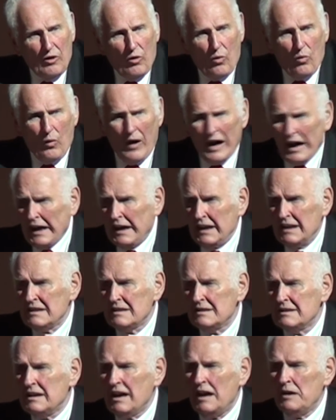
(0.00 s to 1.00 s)
why
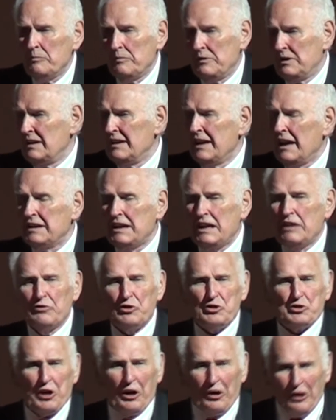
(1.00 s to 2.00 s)
is government not
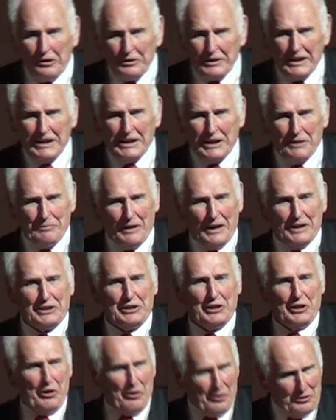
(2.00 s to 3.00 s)
even talking about
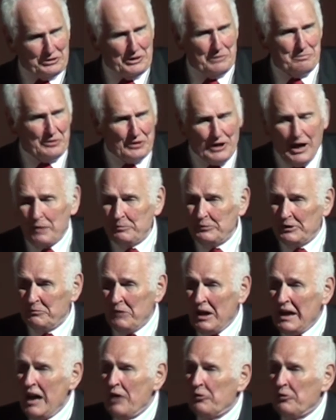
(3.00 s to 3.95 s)
the only problem,